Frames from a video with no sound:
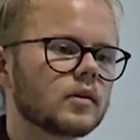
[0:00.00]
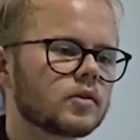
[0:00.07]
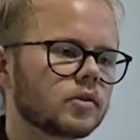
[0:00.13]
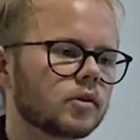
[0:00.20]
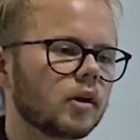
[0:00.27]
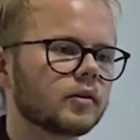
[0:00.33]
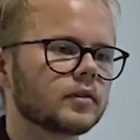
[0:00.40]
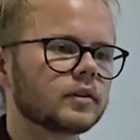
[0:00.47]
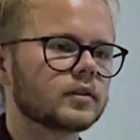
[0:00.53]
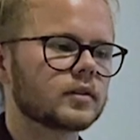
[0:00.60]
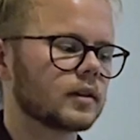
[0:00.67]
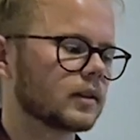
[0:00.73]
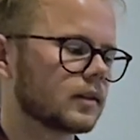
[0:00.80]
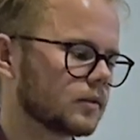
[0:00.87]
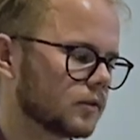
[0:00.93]
So
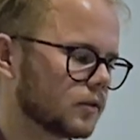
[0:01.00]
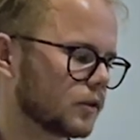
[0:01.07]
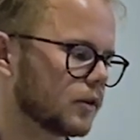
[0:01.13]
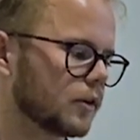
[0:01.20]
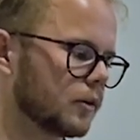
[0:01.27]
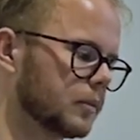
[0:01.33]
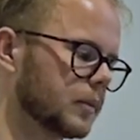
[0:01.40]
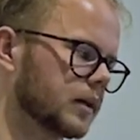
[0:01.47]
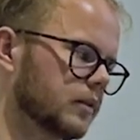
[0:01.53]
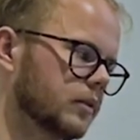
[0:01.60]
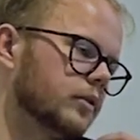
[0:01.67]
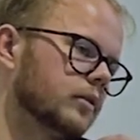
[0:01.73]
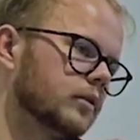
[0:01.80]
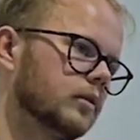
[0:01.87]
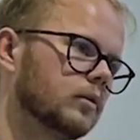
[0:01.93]
obviously, to go back
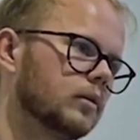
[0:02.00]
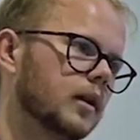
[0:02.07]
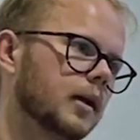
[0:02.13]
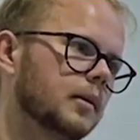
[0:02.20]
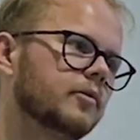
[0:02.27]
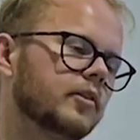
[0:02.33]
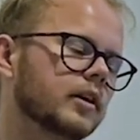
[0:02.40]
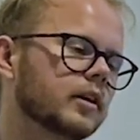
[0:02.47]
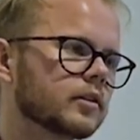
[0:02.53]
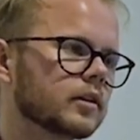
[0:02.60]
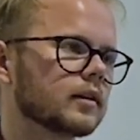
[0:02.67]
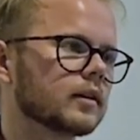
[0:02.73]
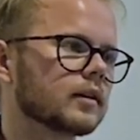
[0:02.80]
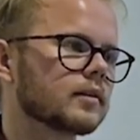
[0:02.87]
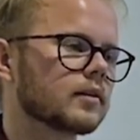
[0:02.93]
to Labfresh
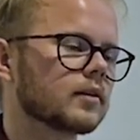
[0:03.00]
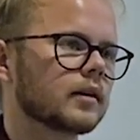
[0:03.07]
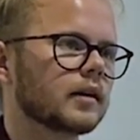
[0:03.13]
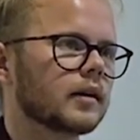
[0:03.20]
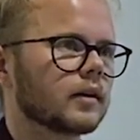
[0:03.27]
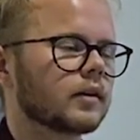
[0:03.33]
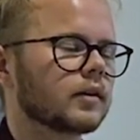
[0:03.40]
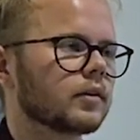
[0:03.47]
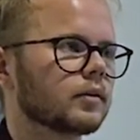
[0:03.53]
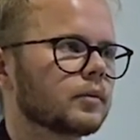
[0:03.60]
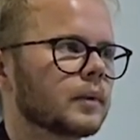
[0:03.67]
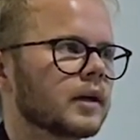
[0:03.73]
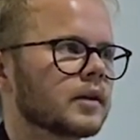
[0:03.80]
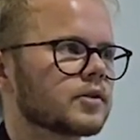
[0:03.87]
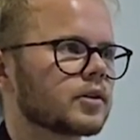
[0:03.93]
at least, you
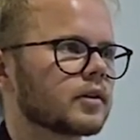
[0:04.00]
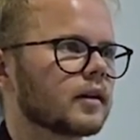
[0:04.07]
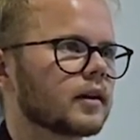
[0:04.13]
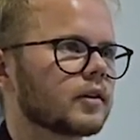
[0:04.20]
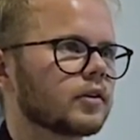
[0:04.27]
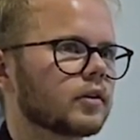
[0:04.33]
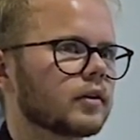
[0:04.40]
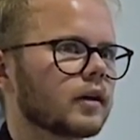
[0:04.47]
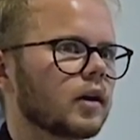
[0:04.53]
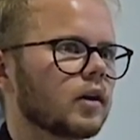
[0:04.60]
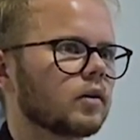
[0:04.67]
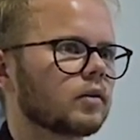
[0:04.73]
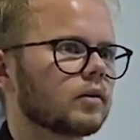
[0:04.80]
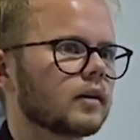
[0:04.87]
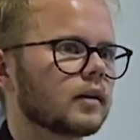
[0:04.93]
mentioned that you're
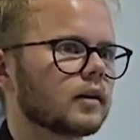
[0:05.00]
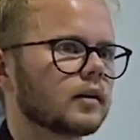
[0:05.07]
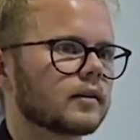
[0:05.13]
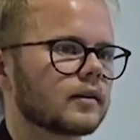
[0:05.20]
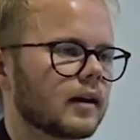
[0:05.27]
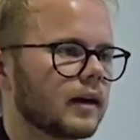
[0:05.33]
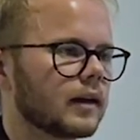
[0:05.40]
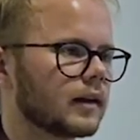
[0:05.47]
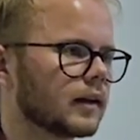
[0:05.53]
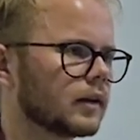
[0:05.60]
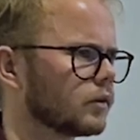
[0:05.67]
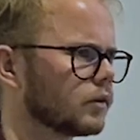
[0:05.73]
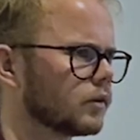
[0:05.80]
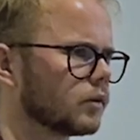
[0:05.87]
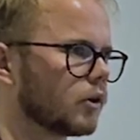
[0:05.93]
now scaling
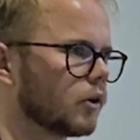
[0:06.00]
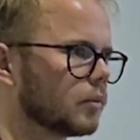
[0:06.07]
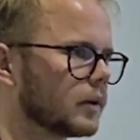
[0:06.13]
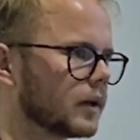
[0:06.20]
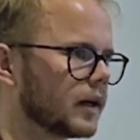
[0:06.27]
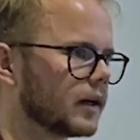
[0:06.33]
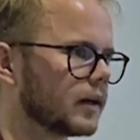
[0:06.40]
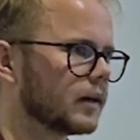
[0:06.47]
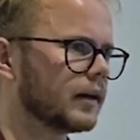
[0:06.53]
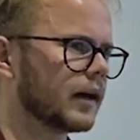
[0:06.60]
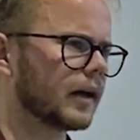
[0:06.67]
into Copenhagen